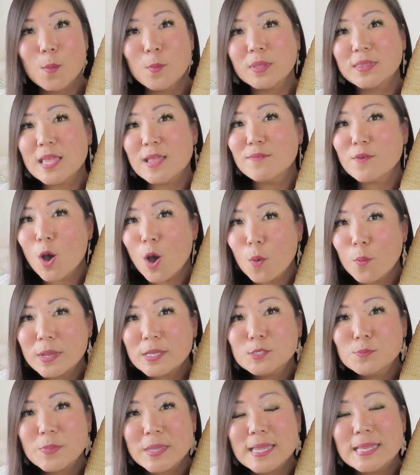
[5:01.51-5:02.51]
but they've
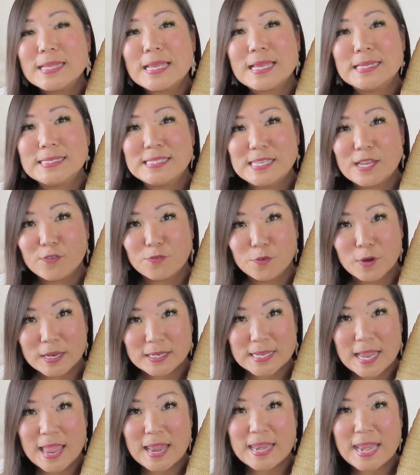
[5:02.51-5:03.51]
always been
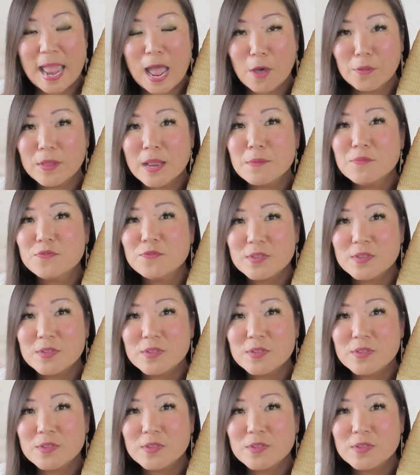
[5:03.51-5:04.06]
different. And now that I'm